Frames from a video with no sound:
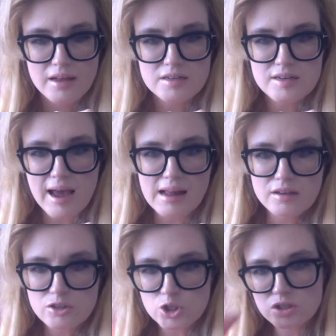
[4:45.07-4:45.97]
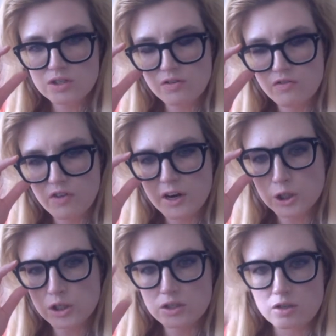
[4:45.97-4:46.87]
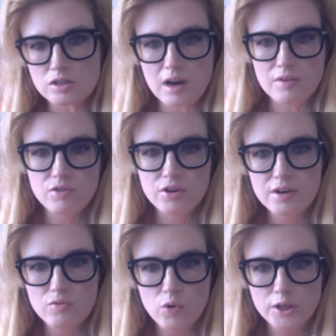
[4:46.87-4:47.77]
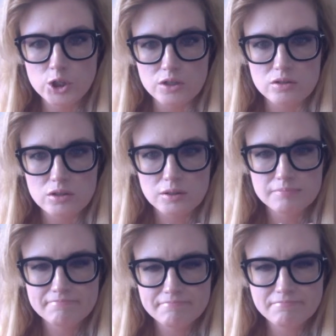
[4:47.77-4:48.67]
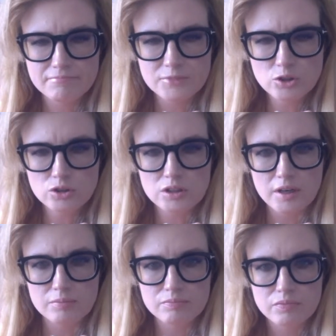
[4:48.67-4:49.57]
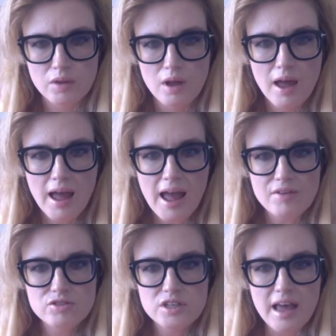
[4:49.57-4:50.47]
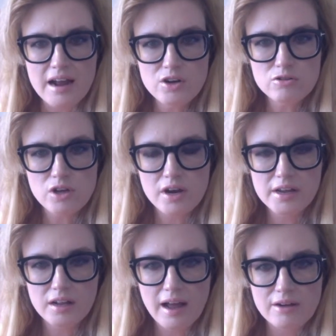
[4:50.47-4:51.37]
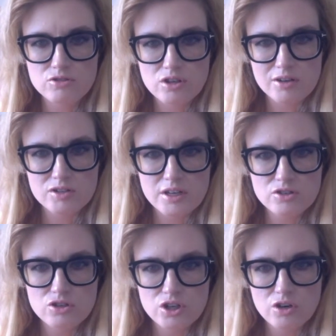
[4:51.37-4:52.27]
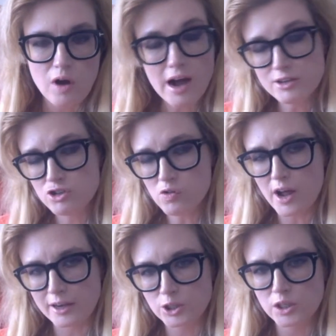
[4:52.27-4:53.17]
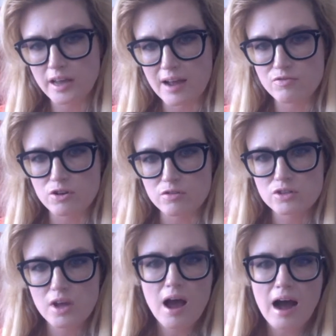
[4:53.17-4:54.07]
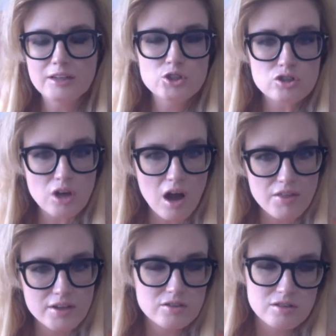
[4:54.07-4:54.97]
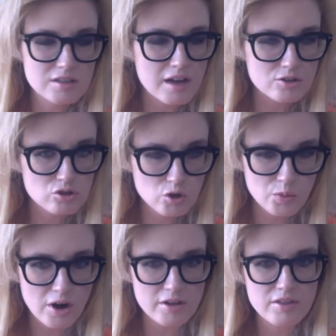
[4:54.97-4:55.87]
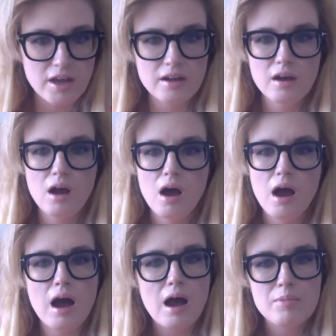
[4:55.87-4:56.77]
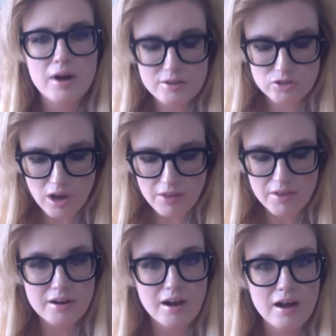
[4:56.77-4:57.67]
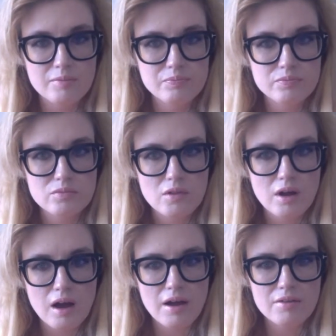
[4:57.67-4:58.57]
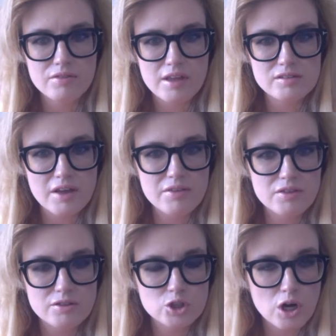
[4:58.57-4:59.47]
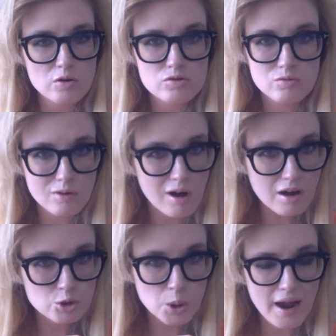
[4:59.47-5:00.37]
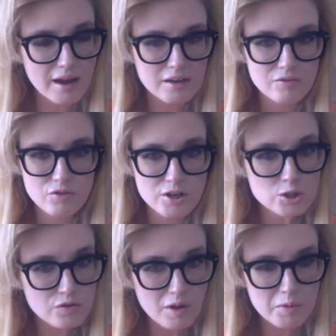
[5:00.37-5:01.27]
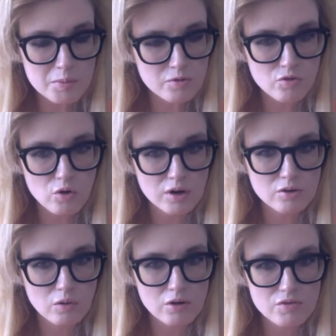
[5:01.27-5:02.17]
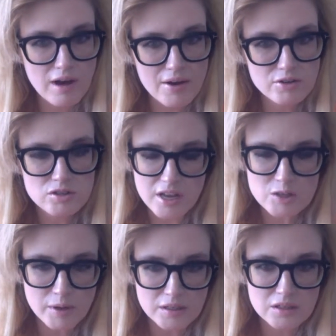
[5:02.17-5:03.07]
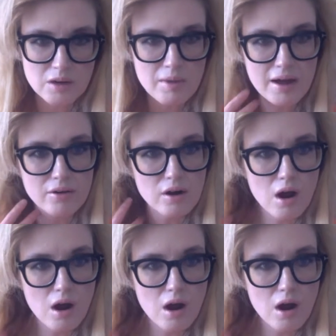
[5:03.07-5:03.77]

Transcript: In Dallas, just finished a discovery of witches. Hmm, interesting. FC, any news on Hill House season two? I do actually have news. I just saw this. It's not a scoop or anything, uh, but I saw that um, uh, they said that the show is on track. It finished filming before coronavirus, and they expect it to come out